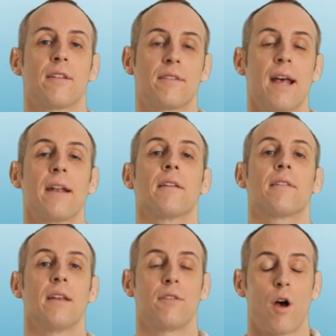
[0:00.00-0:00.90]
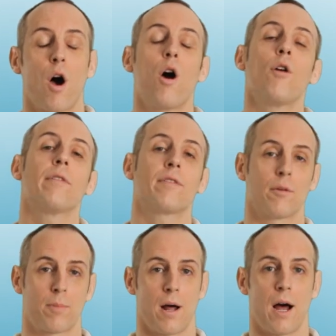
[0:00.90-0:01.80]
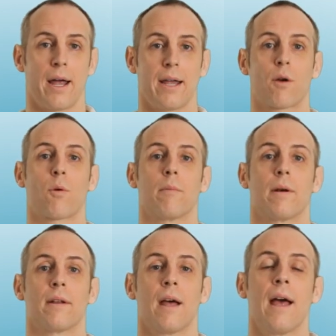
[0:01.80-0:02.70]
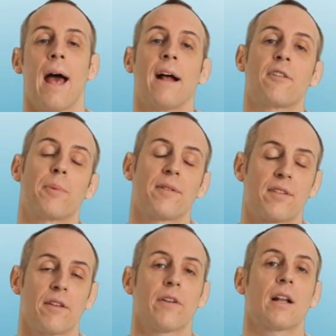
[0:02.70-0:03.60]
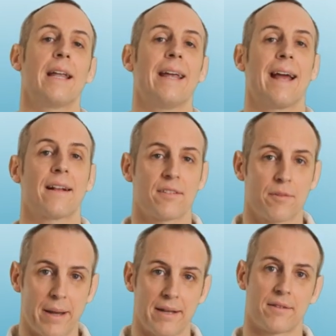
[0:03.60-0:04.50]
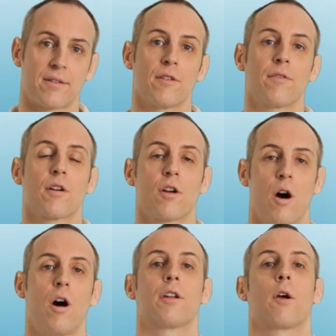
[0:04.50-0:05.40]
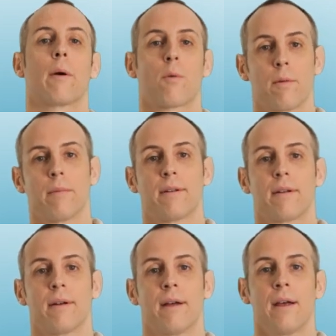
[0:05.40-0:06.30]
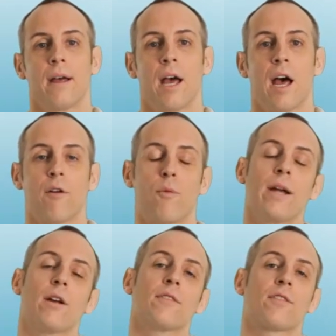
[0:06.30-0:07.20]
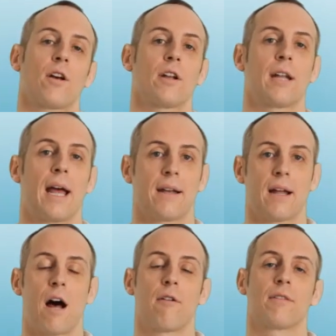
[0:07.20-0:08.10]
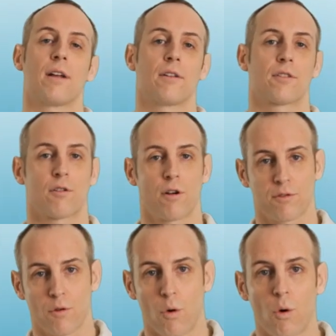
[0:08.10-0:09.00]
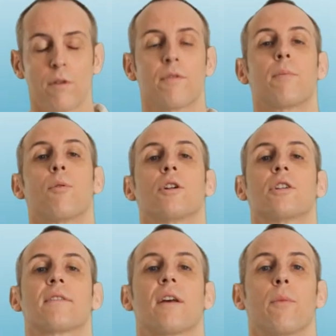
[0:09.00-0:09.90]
a tendency to oversupply equipment, and specifically expensive cardio equipment. If we consolidate our results across all of the projects that